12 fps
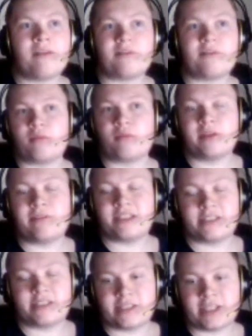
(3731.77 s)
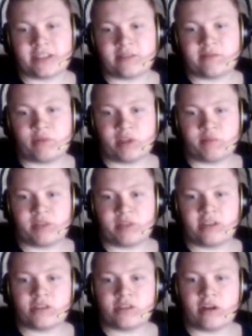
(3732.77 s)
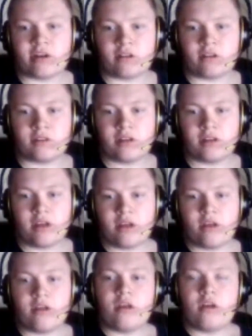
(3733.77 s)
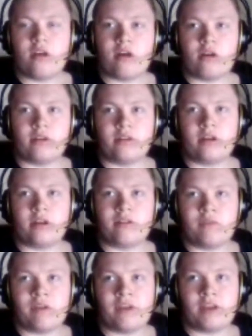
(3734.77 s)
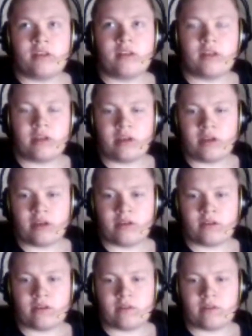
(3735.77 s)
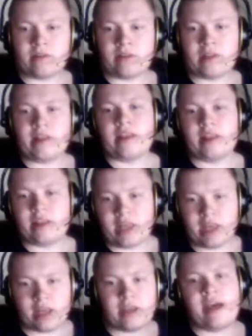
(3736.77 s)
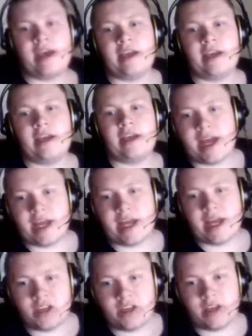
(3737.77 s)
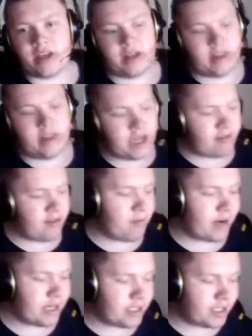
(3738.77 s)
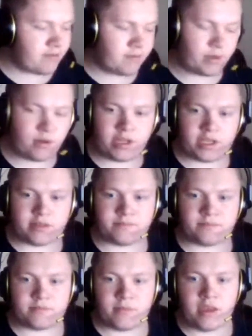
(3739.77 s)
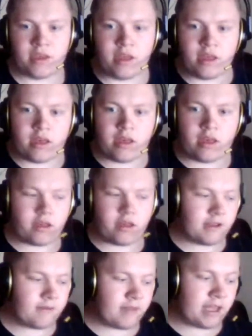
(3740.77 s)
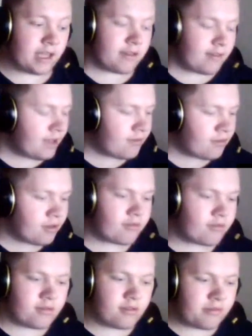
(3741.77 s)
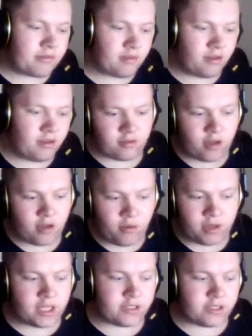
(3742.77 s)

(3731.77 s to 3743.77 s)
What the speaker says: have some devices that will be stuck on Vivid, aka the legacy branch, as we call it. And that's just how it is.